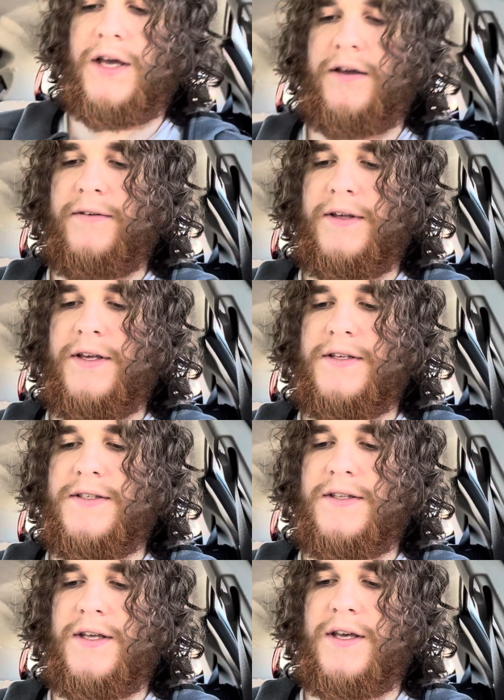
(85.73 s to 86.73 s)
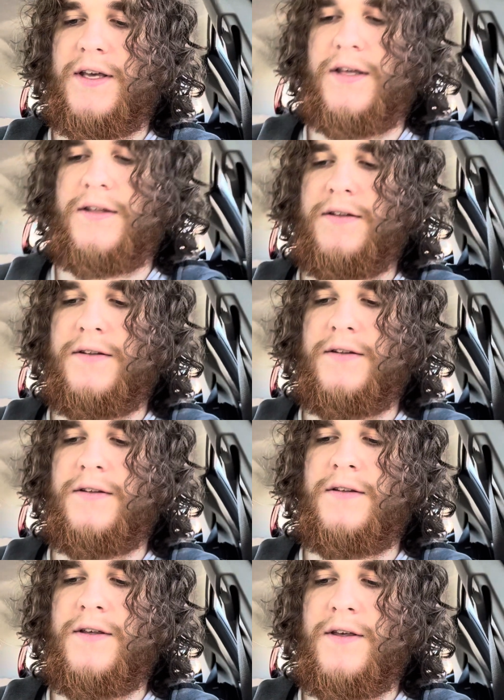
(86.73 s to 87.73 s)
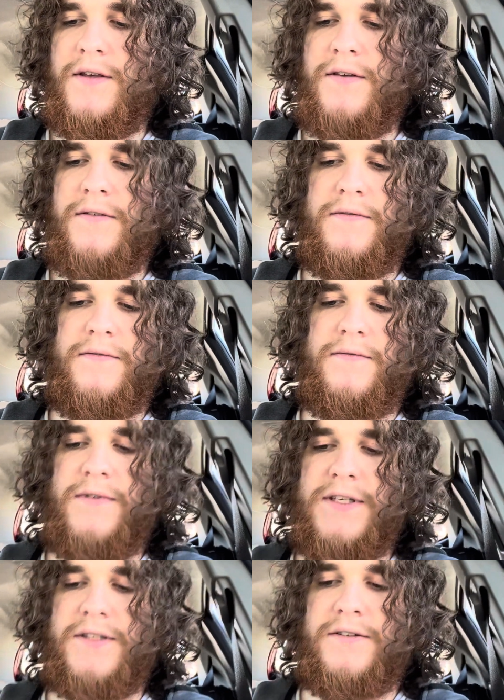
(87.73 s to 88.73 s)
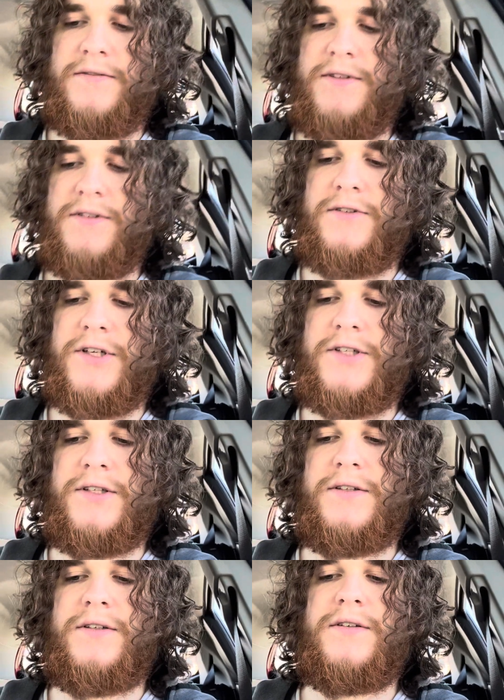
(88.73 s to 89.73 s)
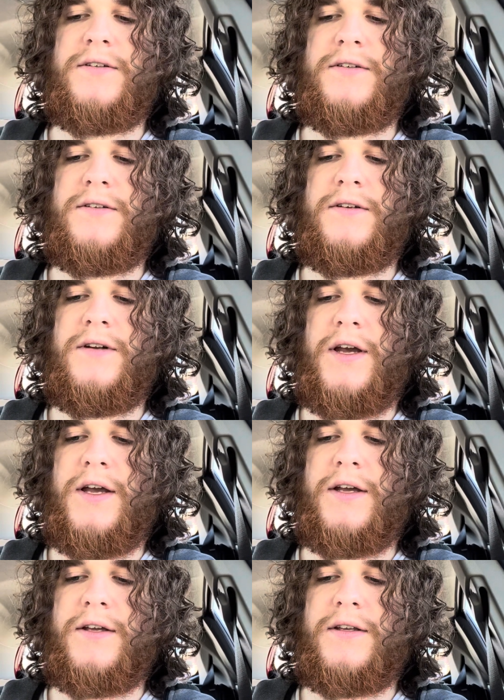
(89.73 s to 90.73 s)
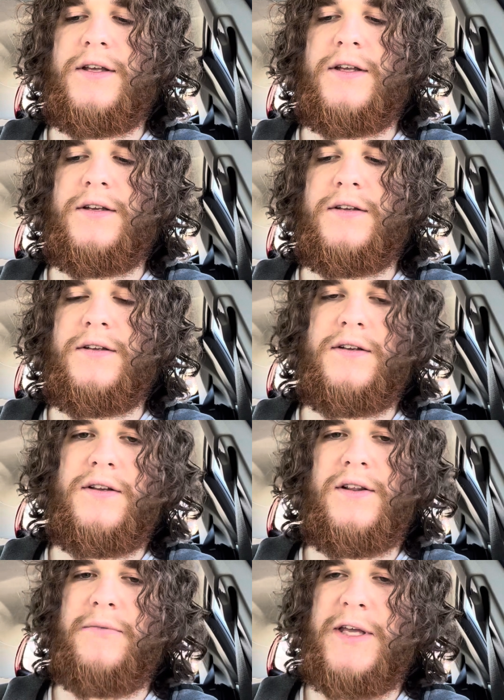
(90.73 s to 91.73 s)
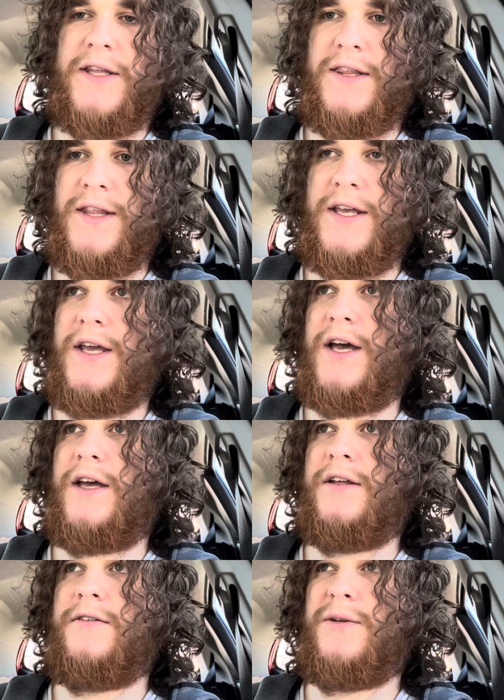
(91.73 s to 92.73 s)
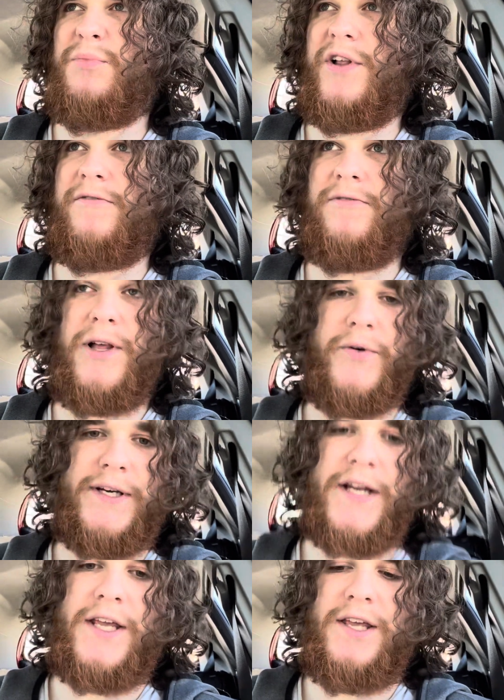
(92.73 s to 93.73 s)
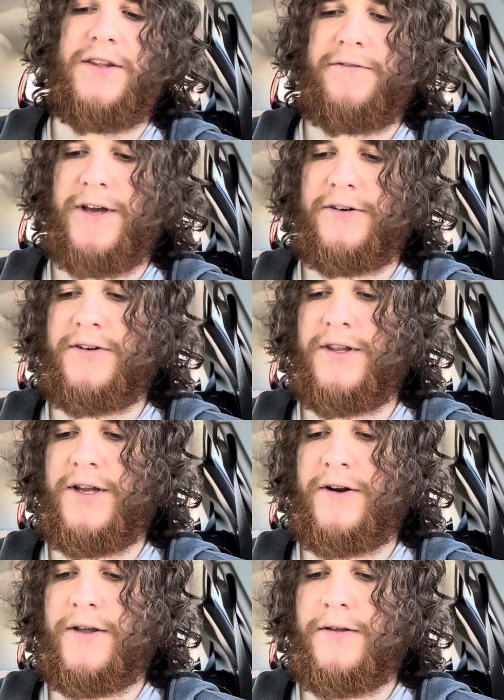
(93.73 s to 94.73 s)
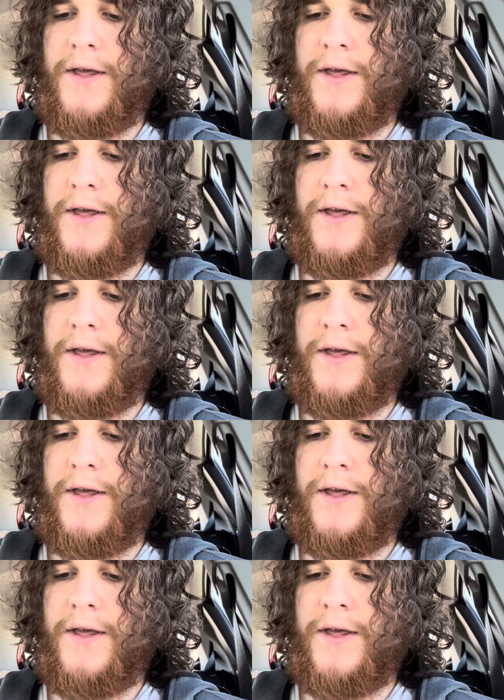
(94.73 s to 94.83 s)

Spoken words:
because the vasoconstriction can limit the blood flow and kind of healing factor to the area.